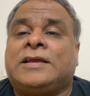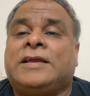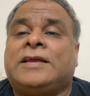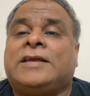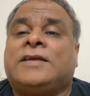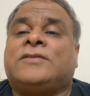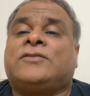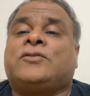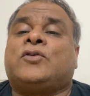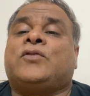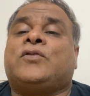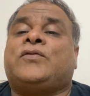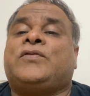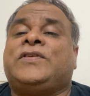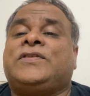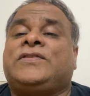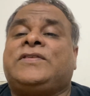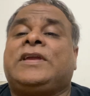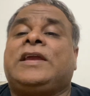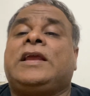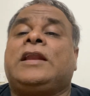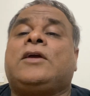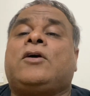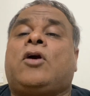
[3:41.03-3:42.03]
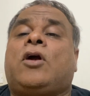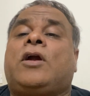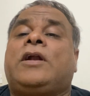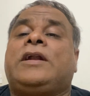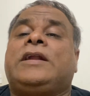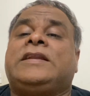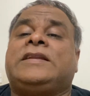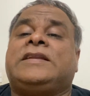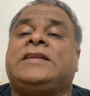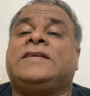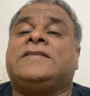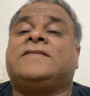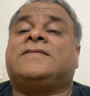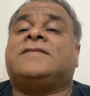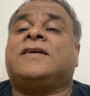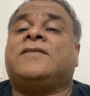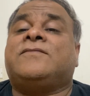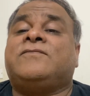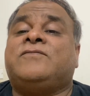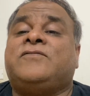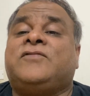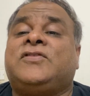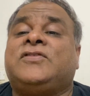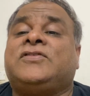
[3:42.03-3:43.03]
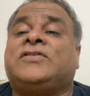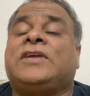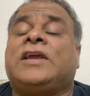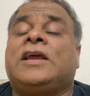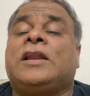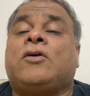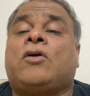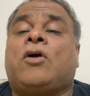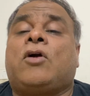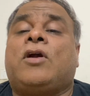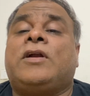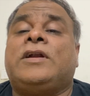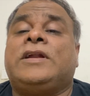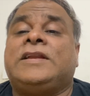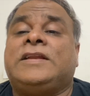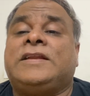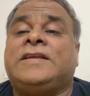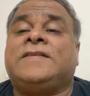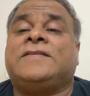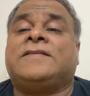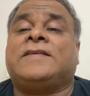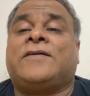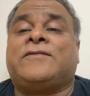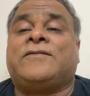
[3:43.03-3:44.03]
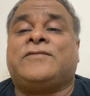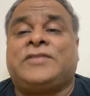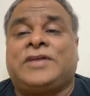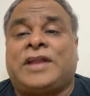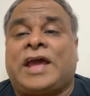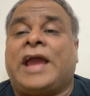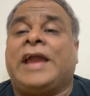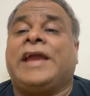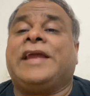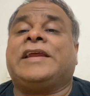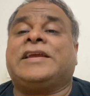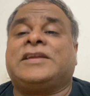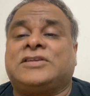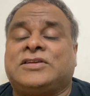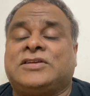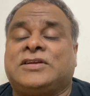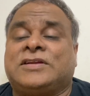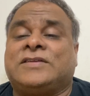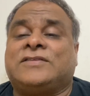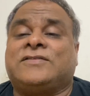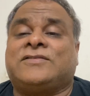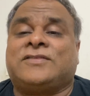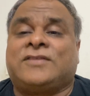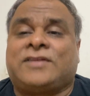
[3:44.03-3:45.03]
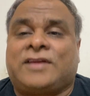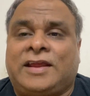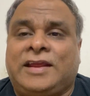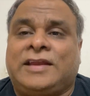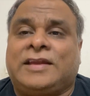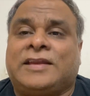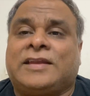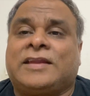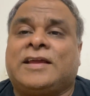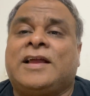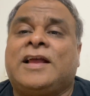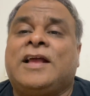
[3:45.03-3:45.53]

So physical quantities, some physical quantities have directions, right?